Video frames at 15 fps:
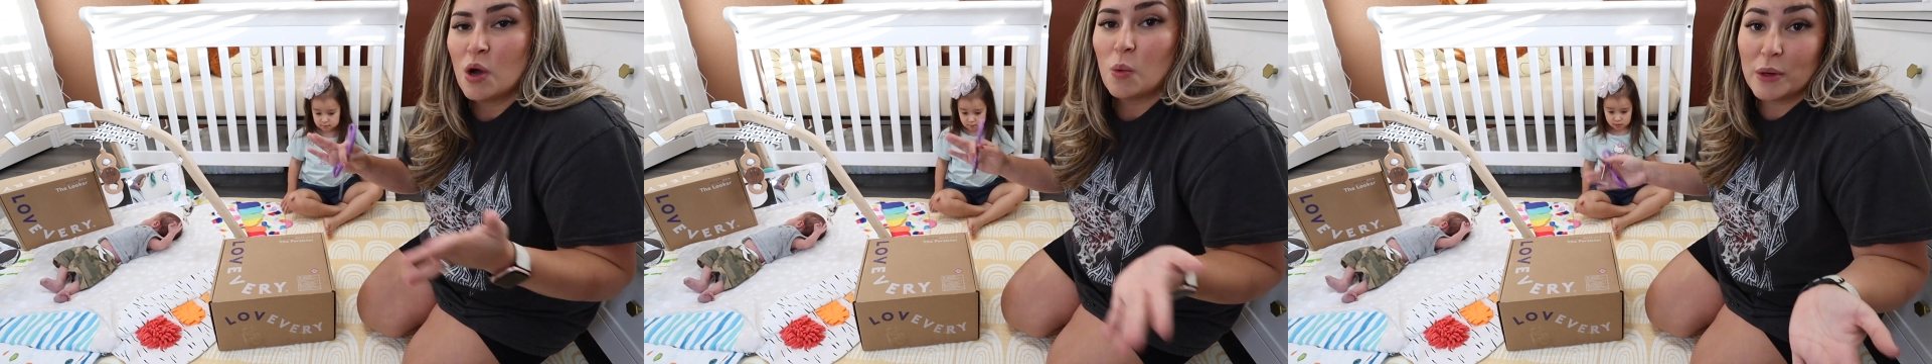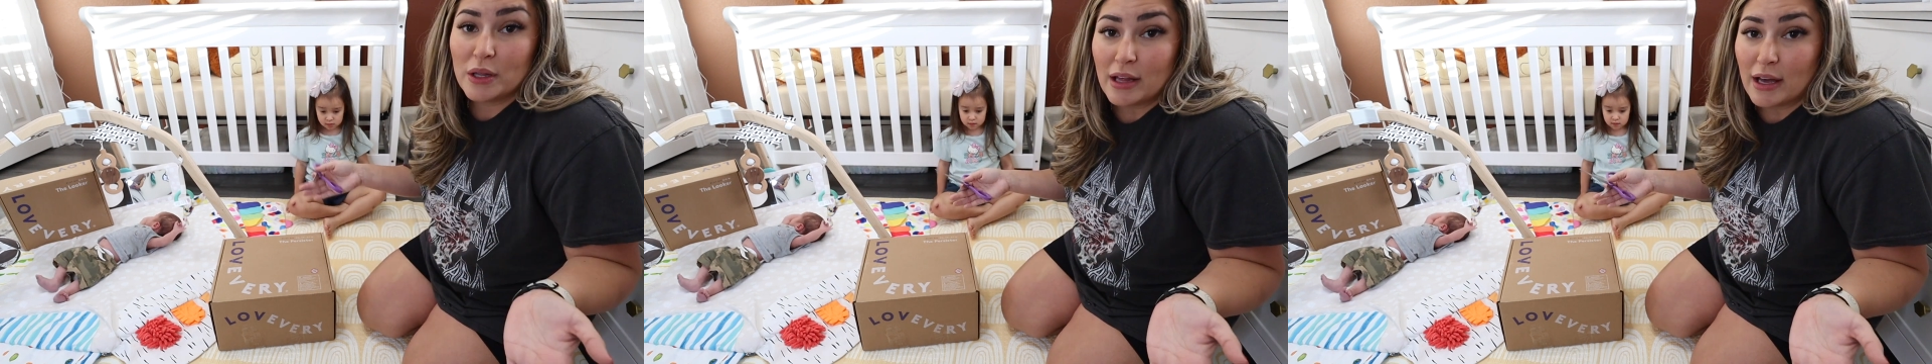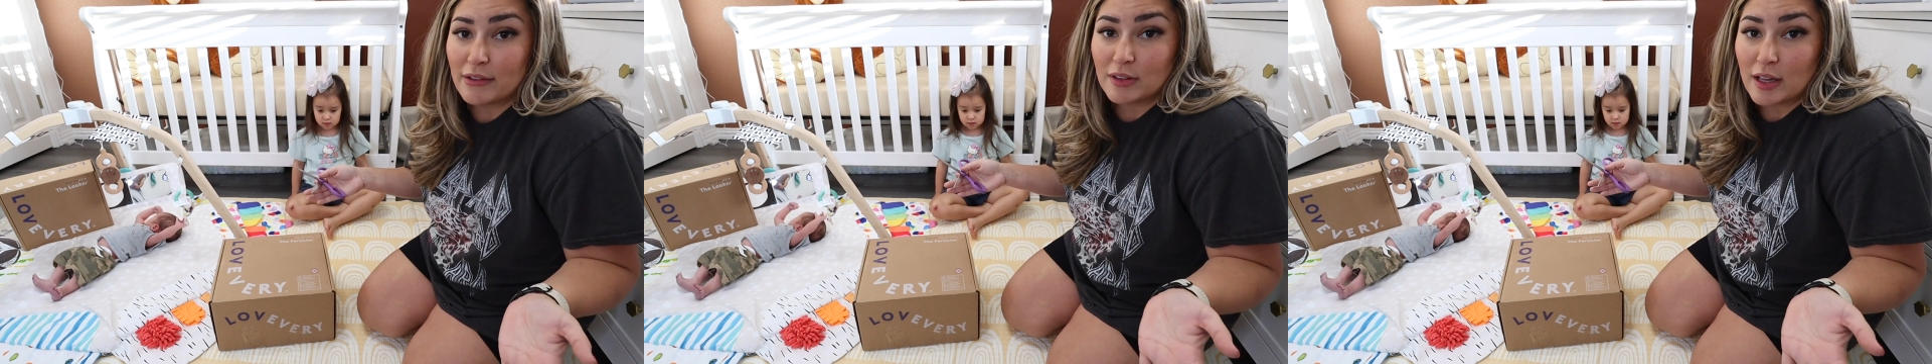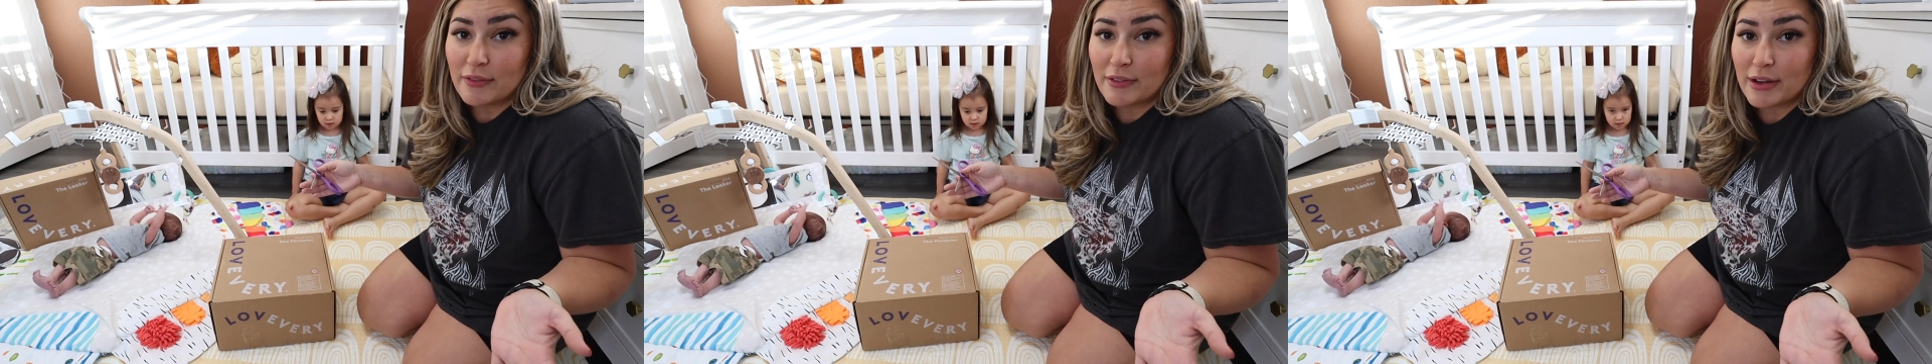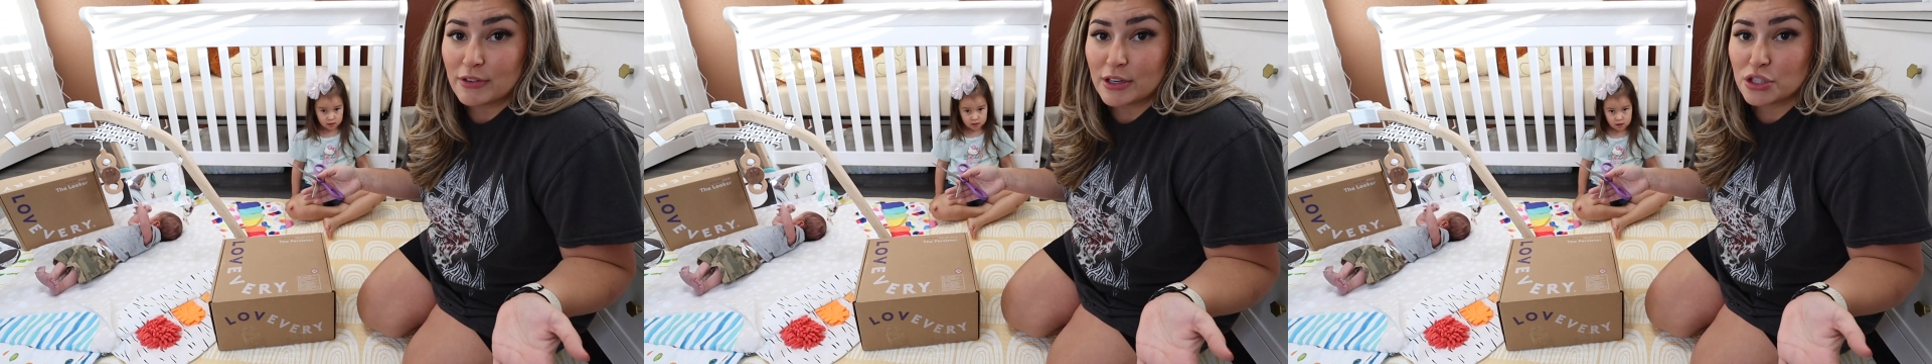we love
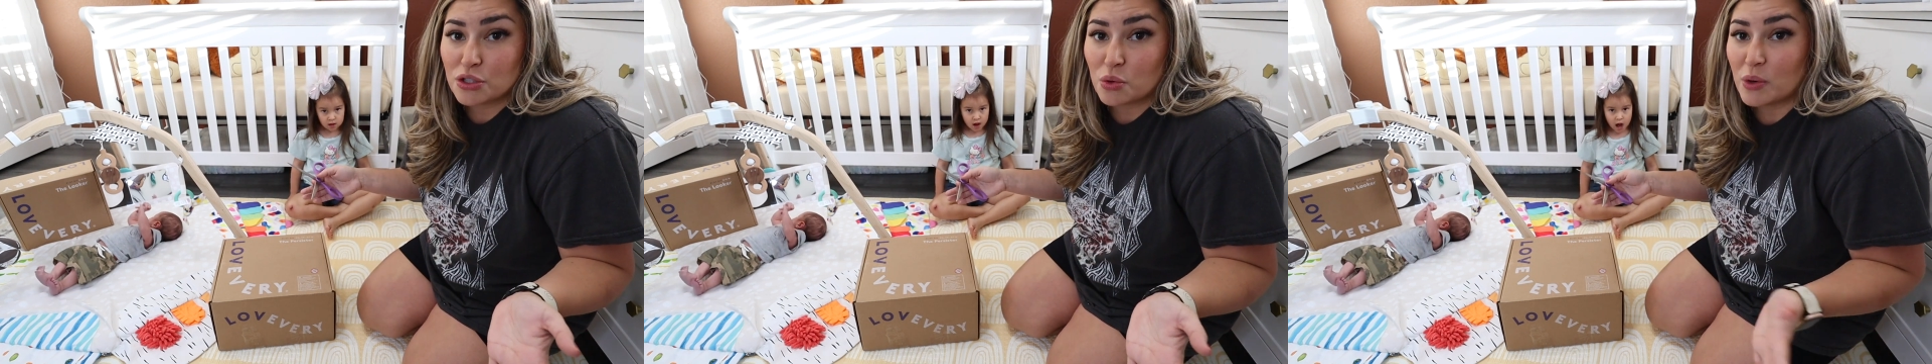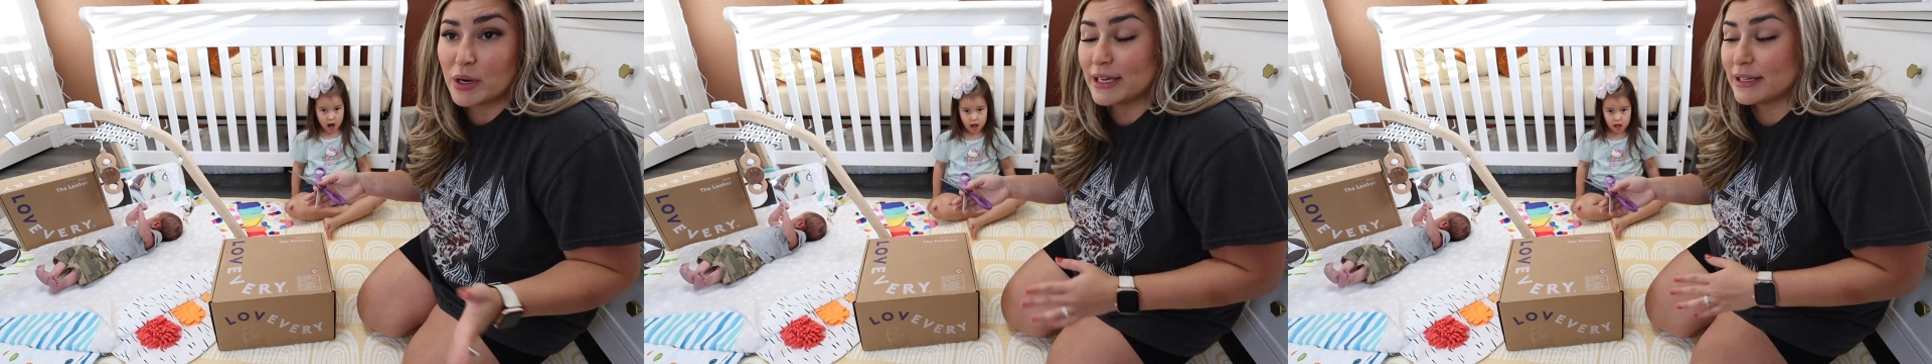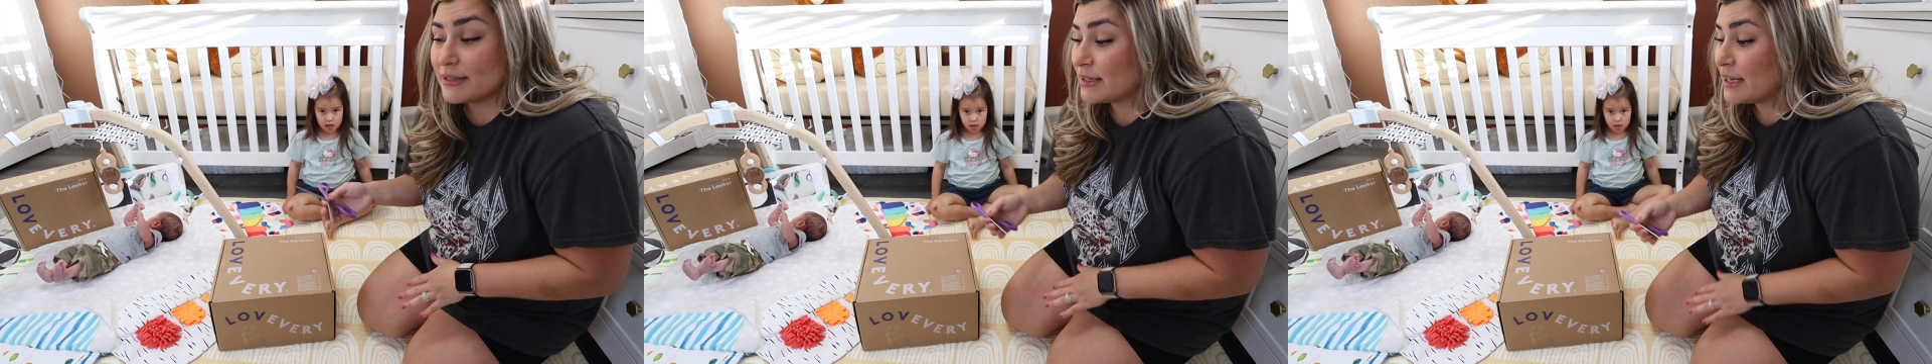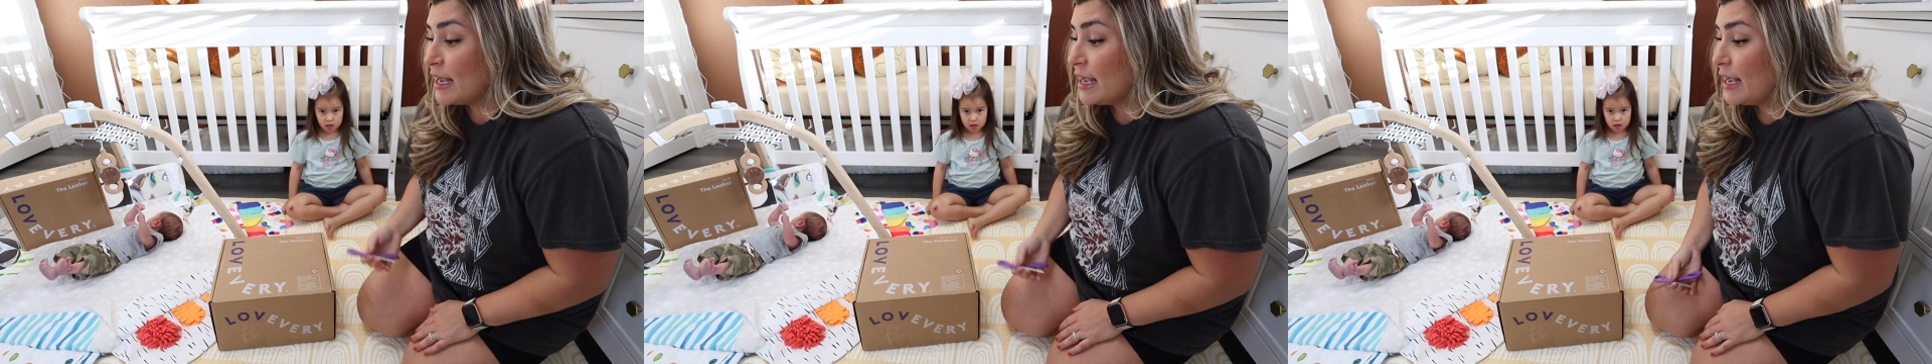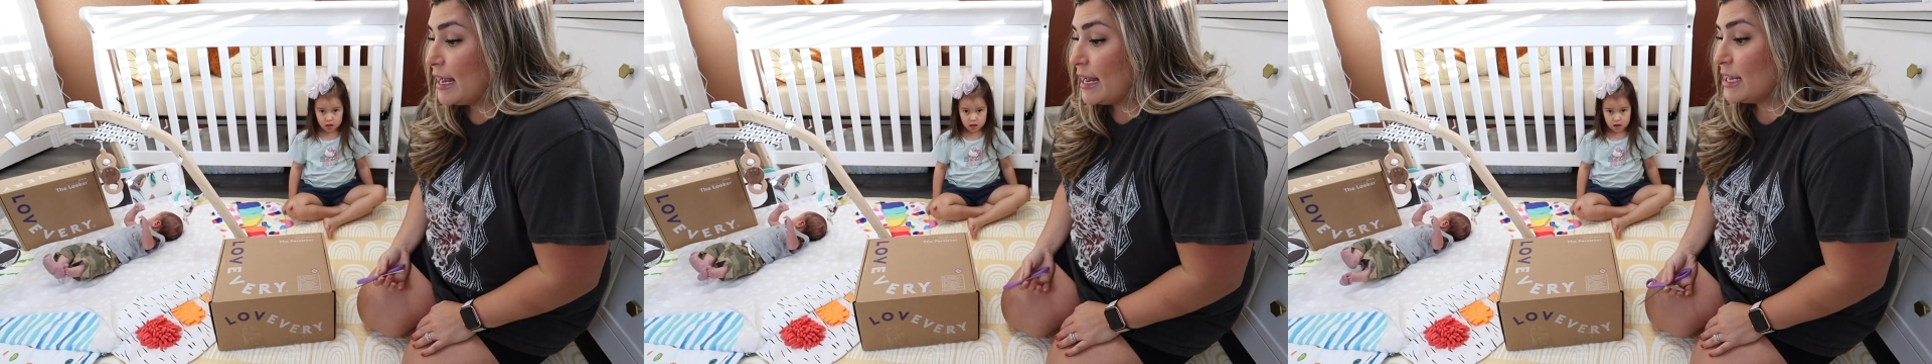Lovevery toys
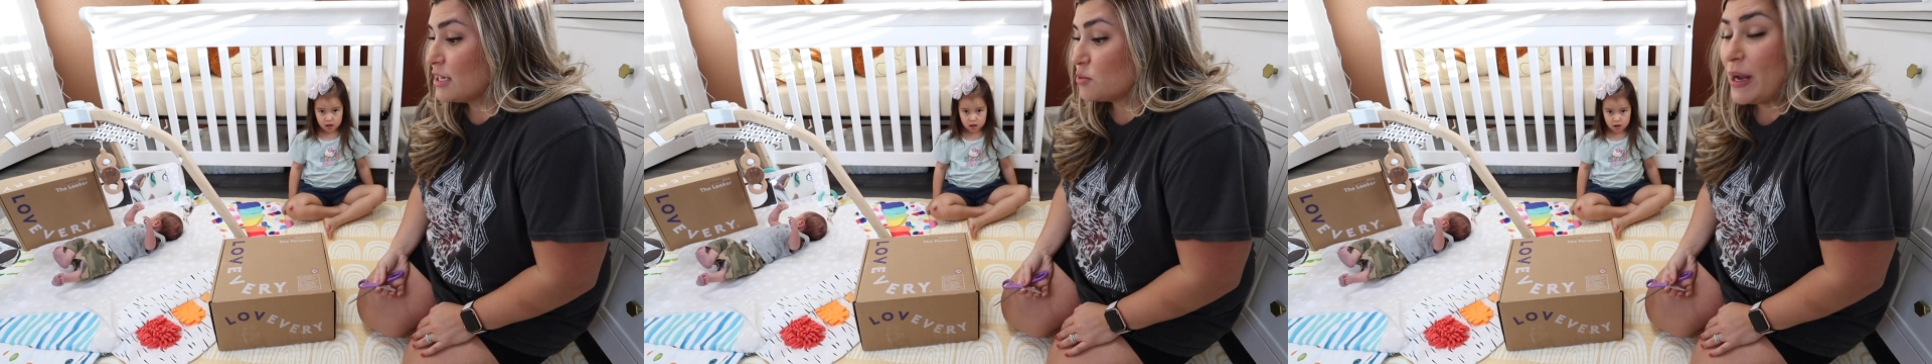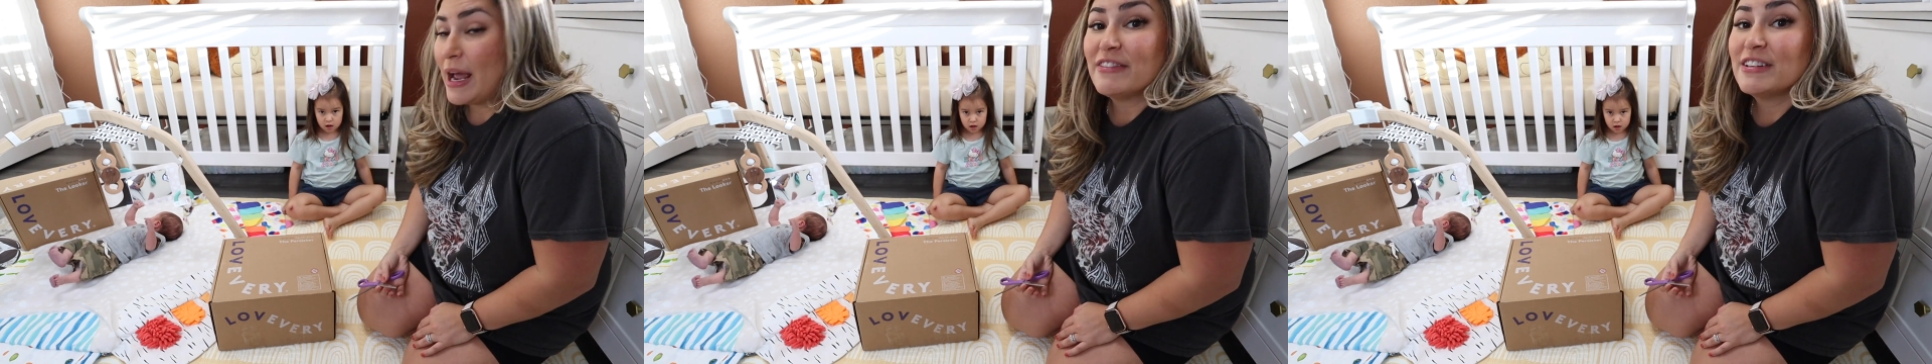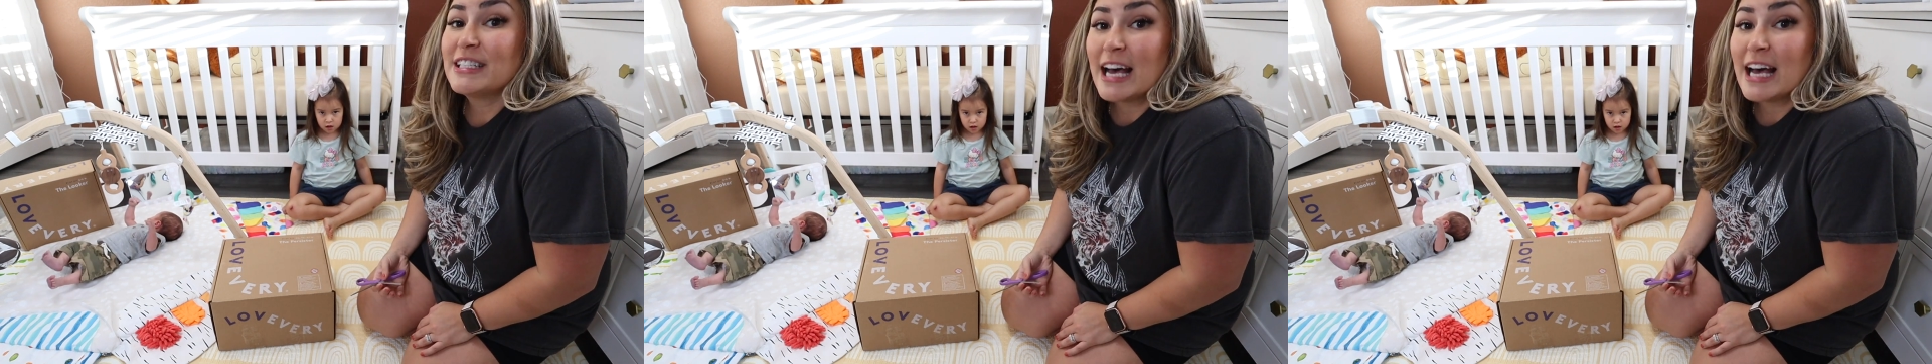and we have a